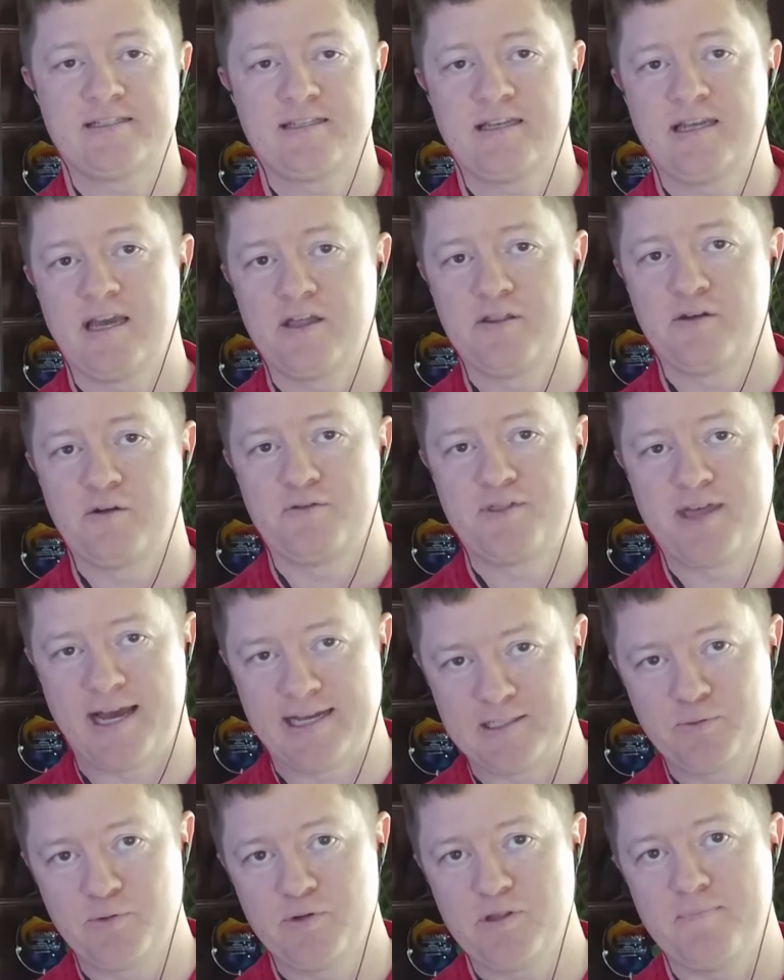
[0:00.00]
together,
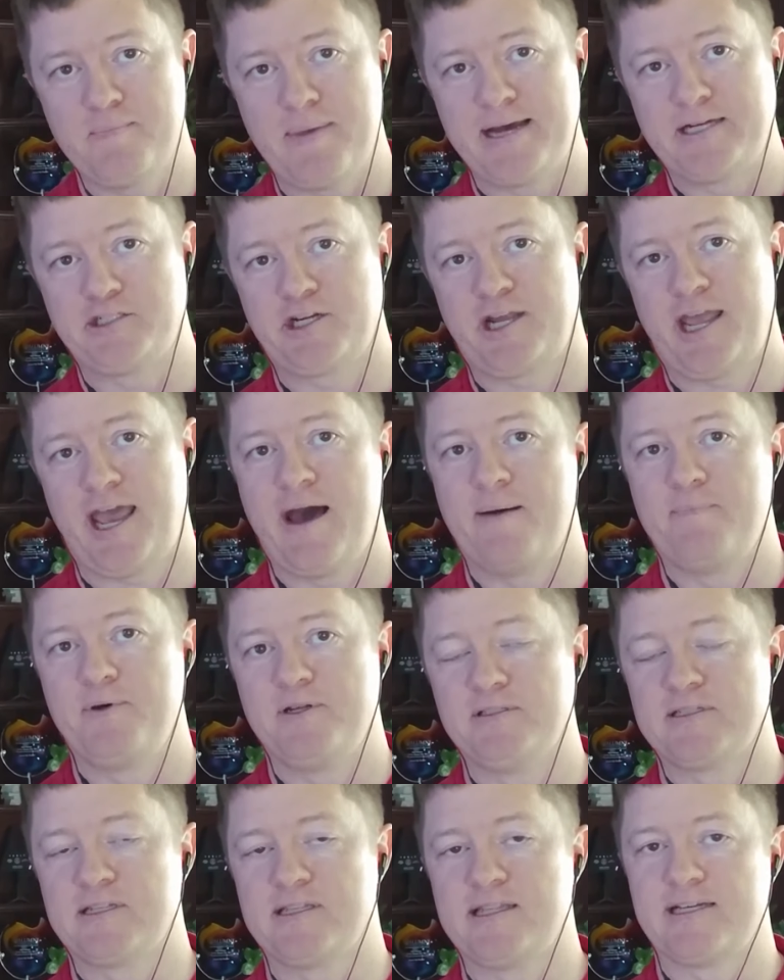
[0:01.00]
that's where the magic
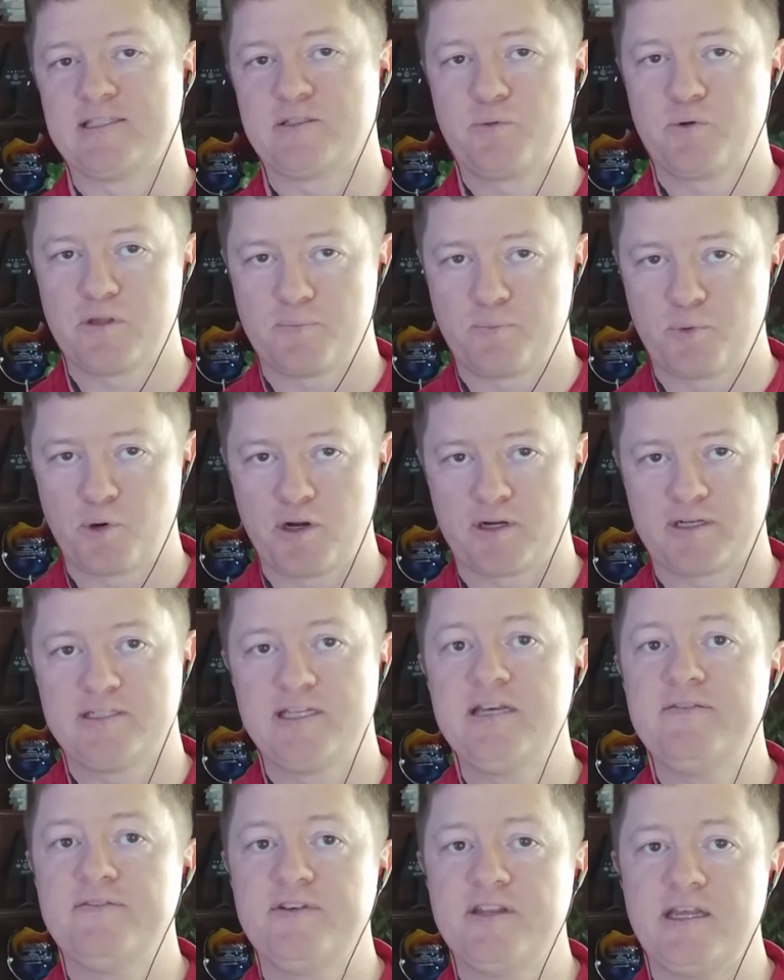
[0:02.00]
happens and that's where the
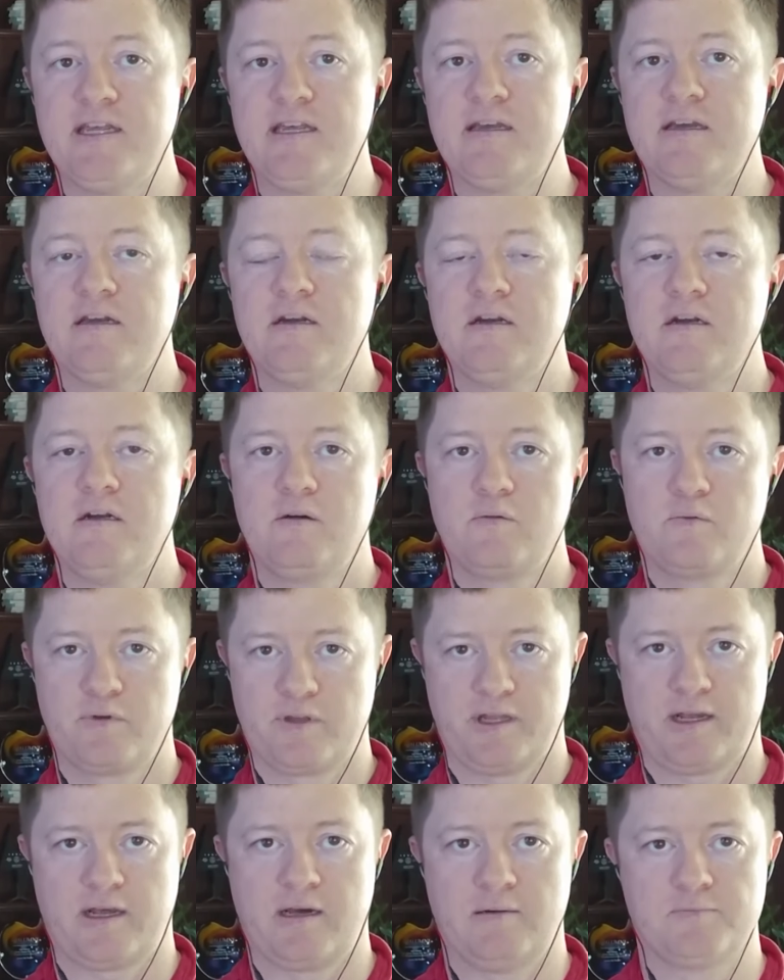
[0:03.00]
productivity
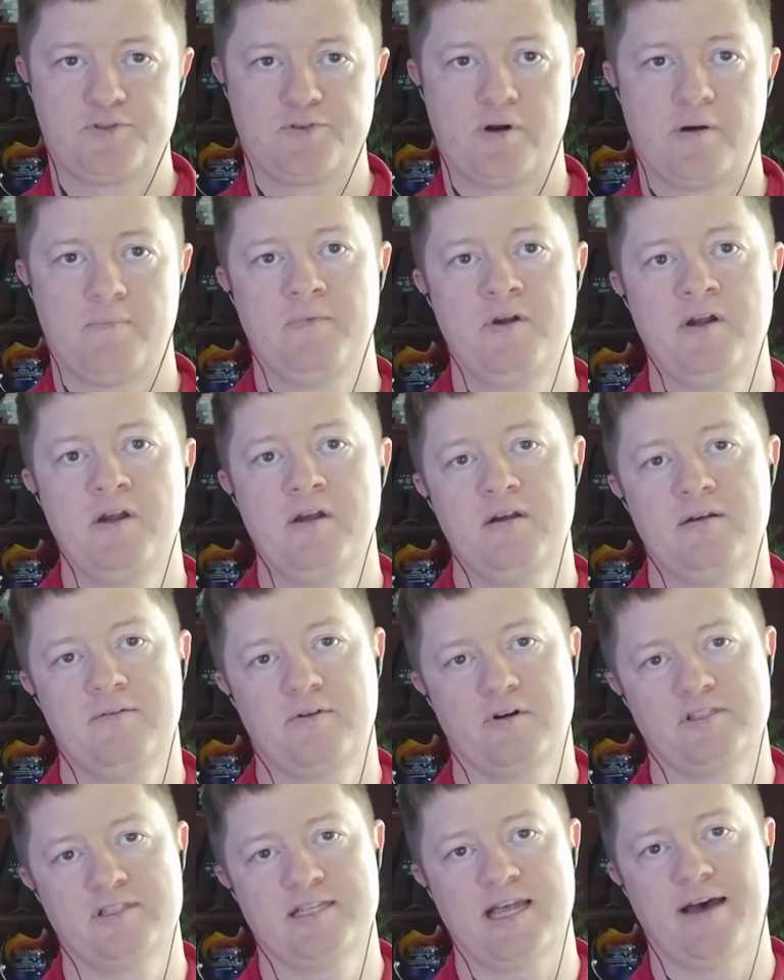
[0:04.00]
really comes from,
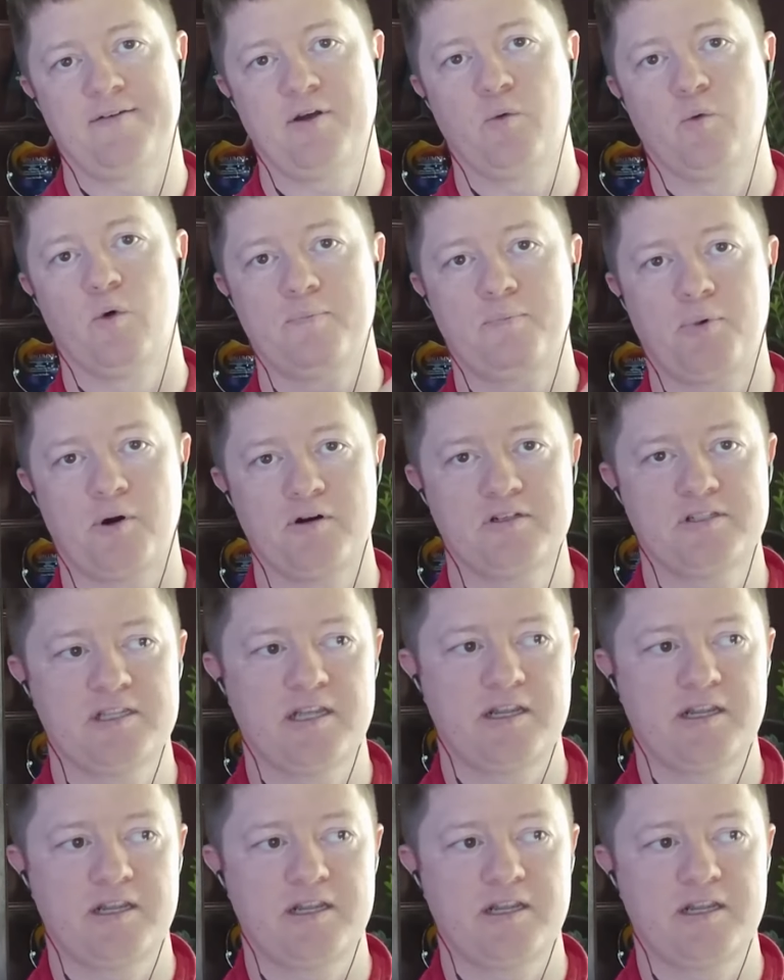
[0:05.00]
versus having one person